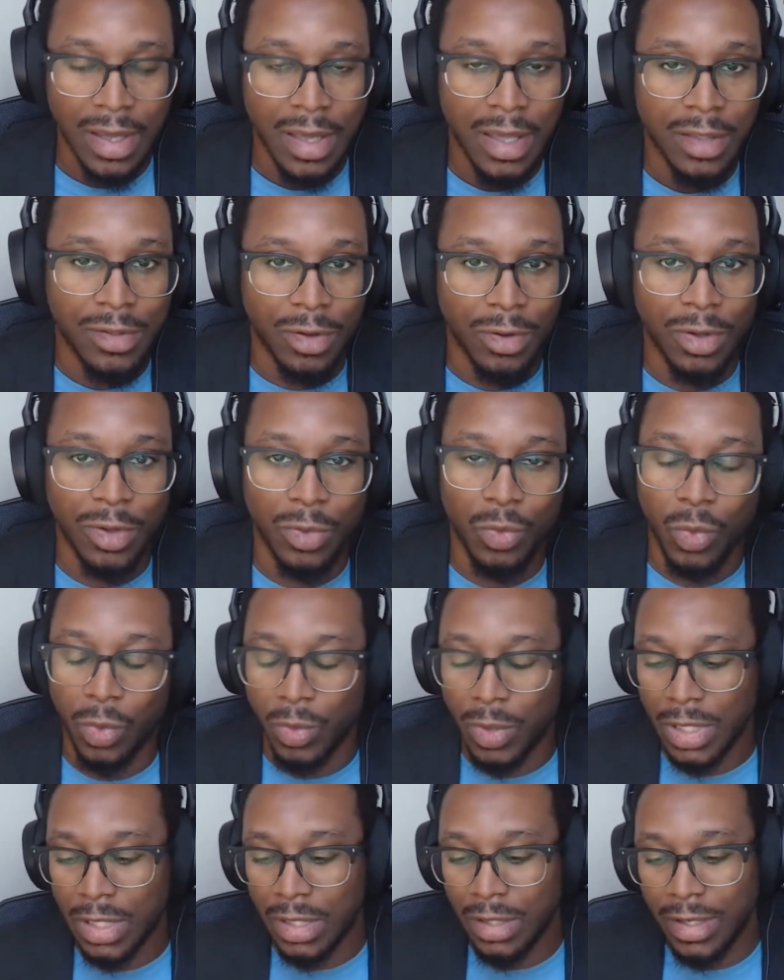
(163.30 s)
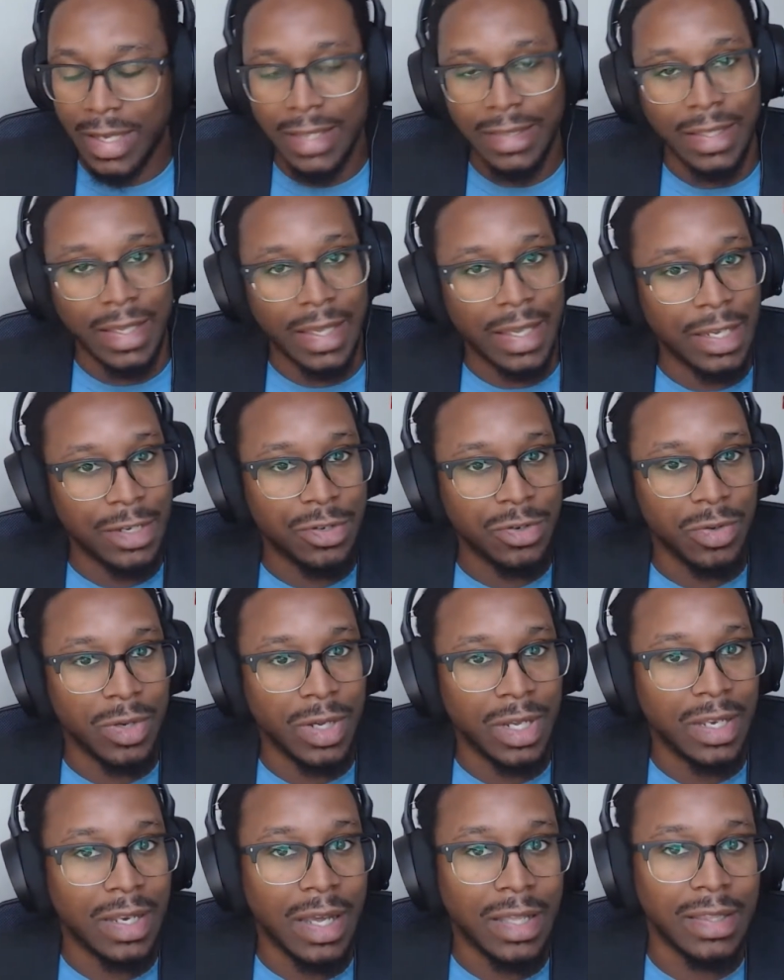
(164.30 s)
So it, we're really looking at the history
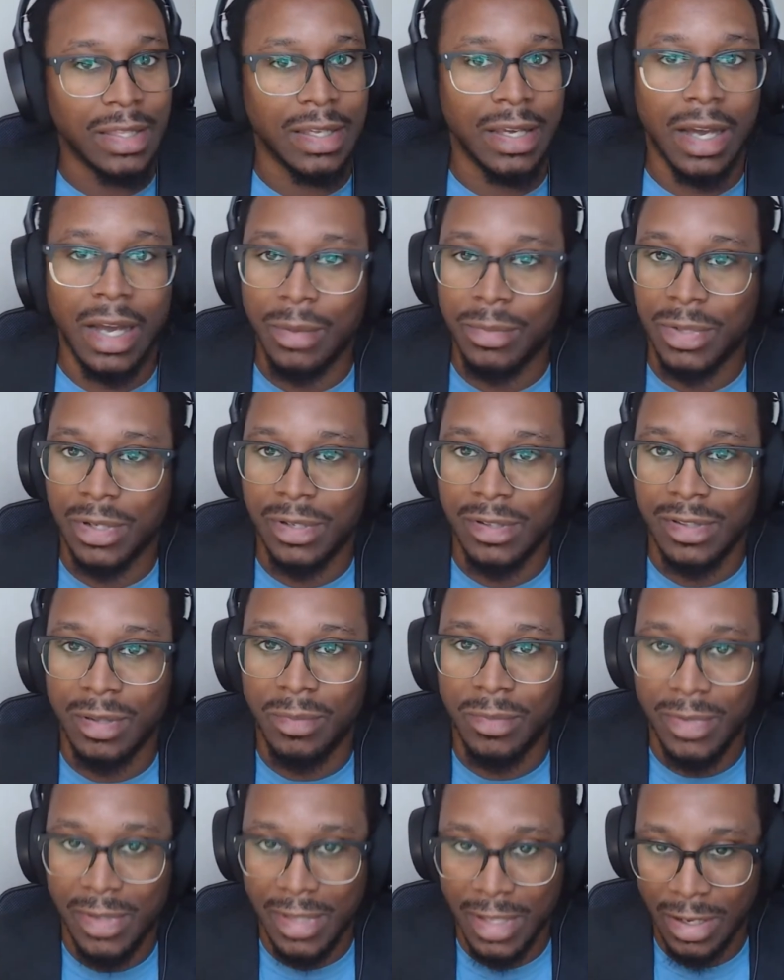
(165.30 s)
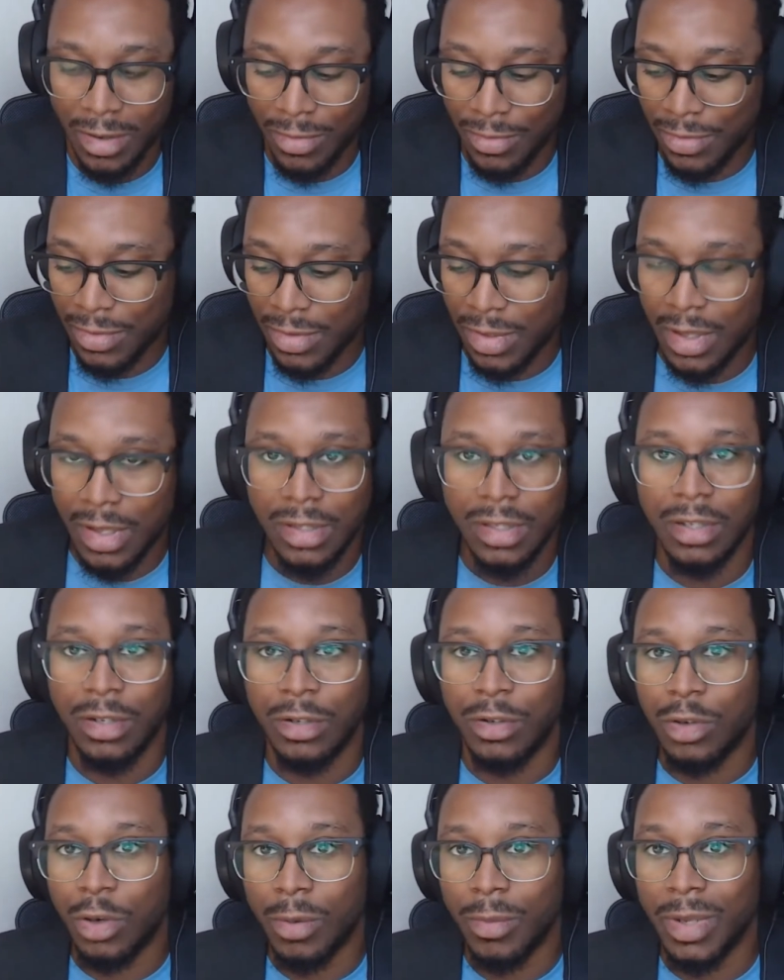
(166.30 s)
and not the objects themselves to
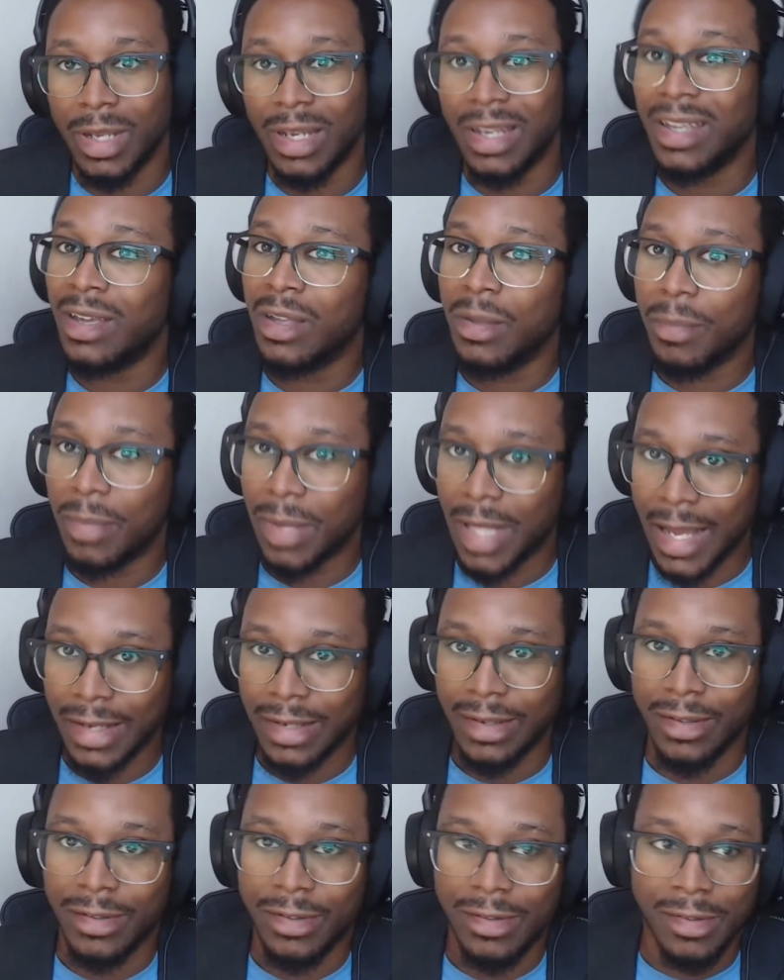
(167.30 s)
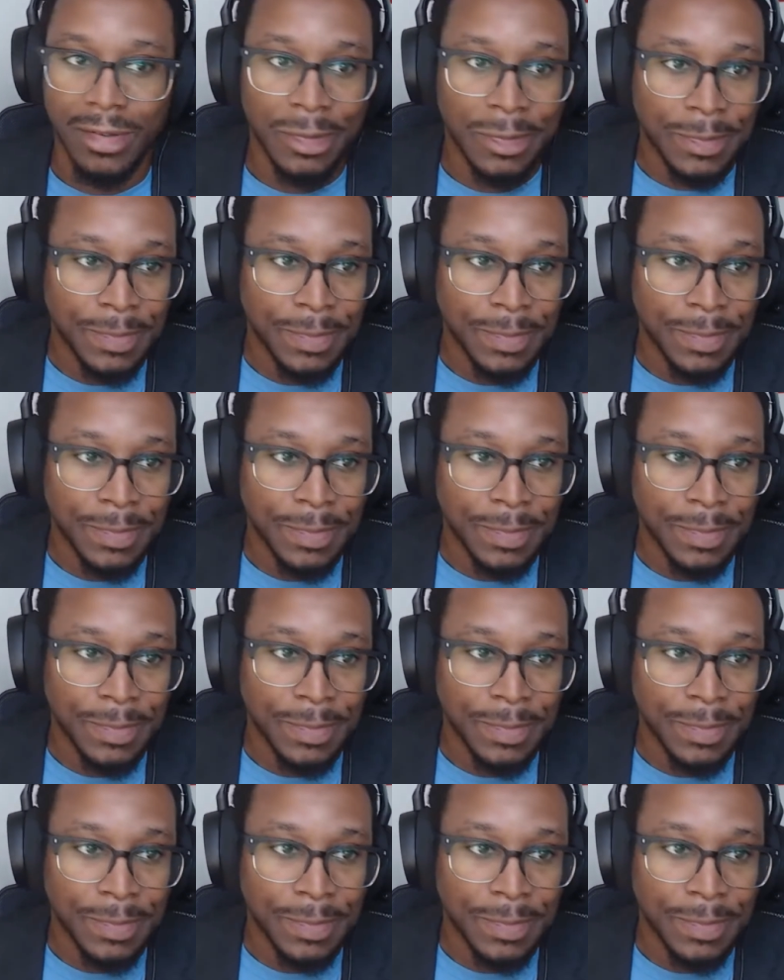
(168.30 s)
determine blackness.